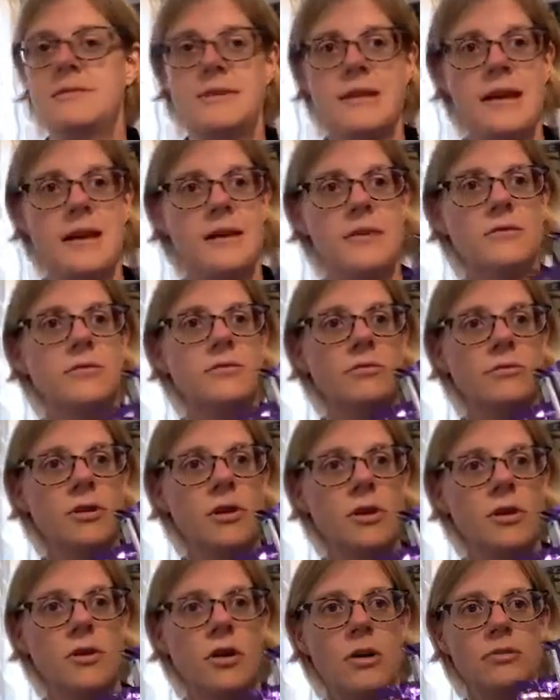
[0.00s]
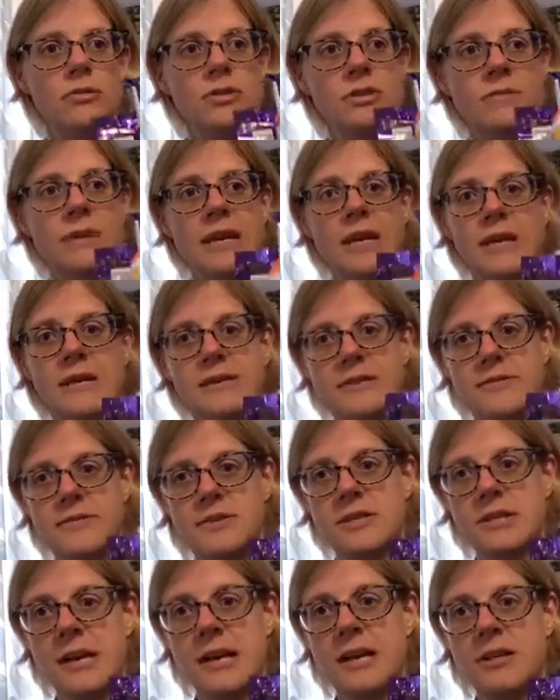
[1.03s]
down onto making
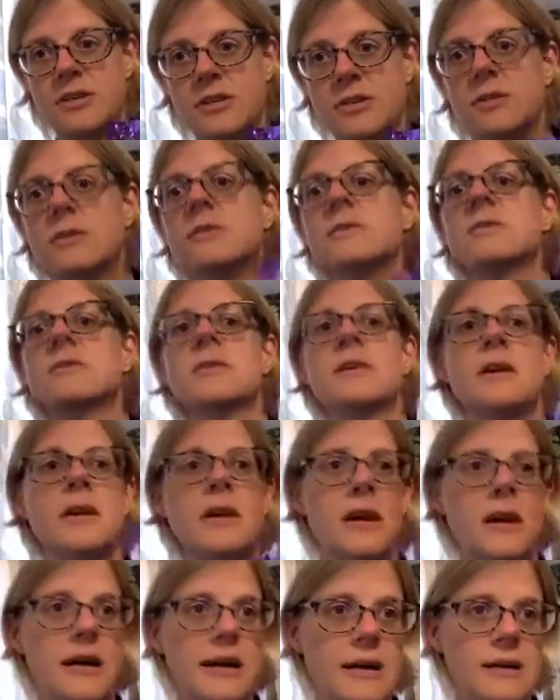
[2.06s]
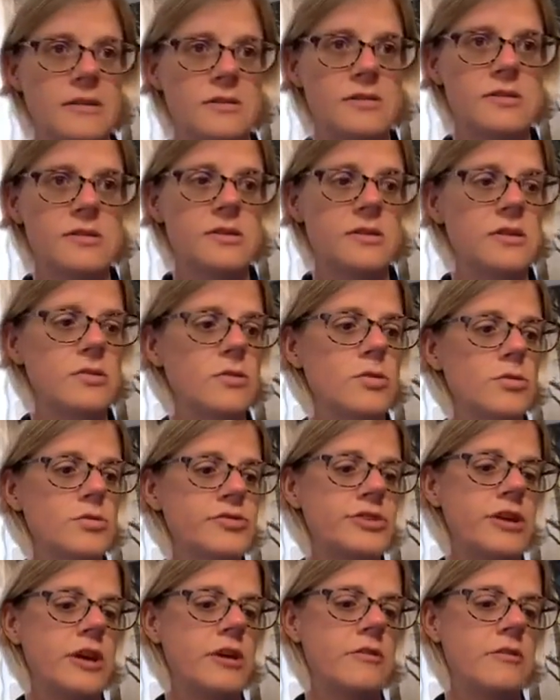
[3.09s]
different selections, and
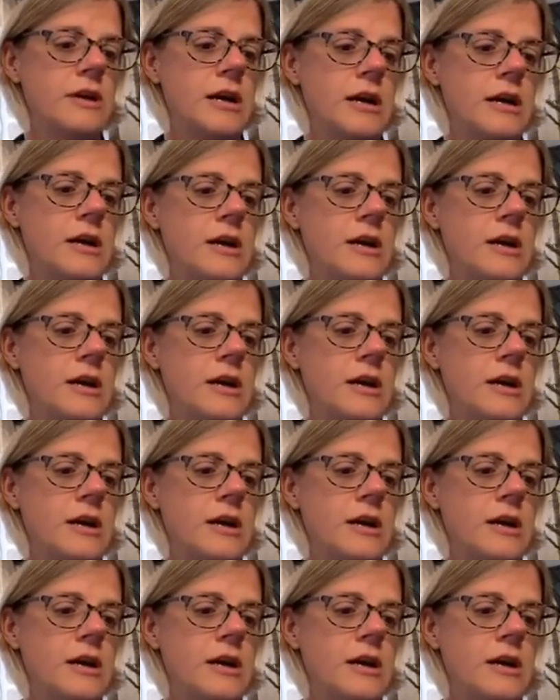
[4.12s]
also